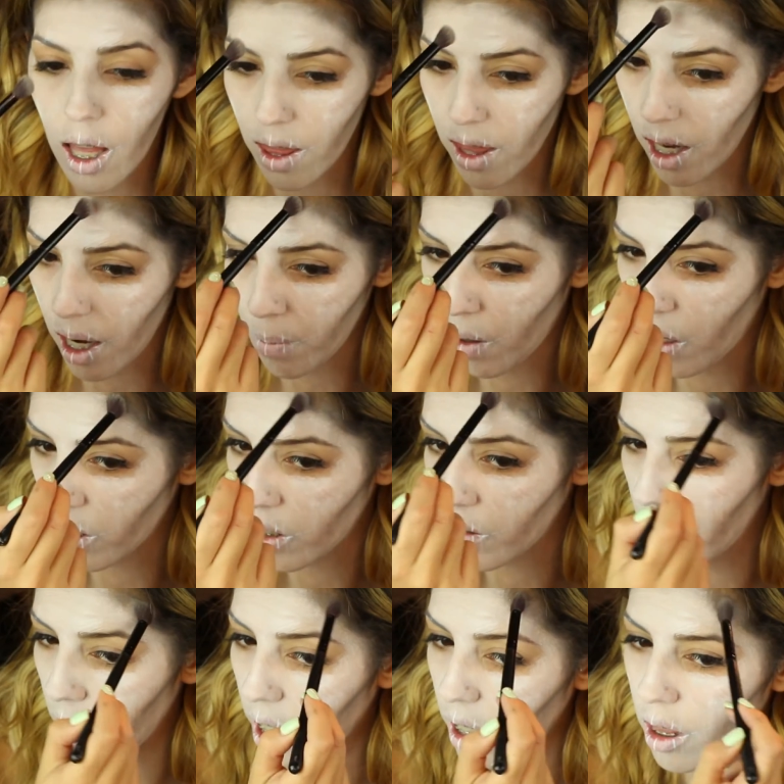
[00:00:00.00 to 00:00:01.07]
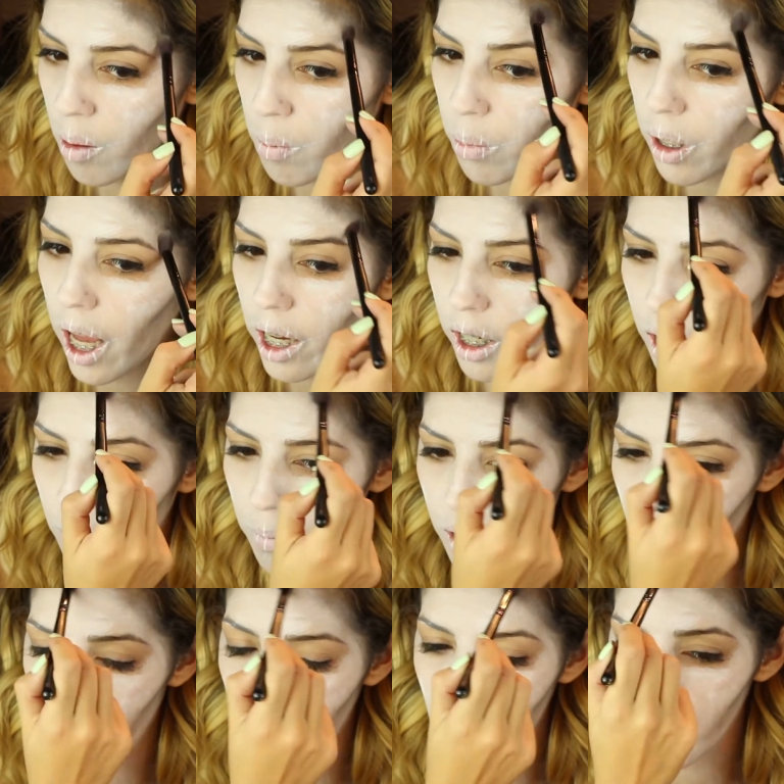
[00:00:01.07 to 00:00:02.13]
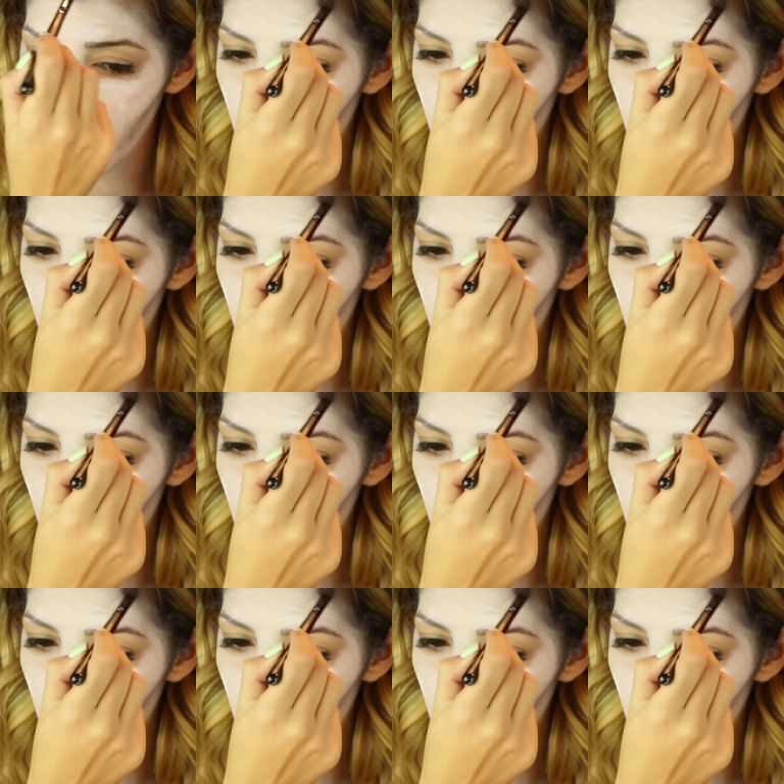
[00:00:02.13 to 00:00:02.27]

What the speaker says: Then I'm also taking the black, and I'm kind of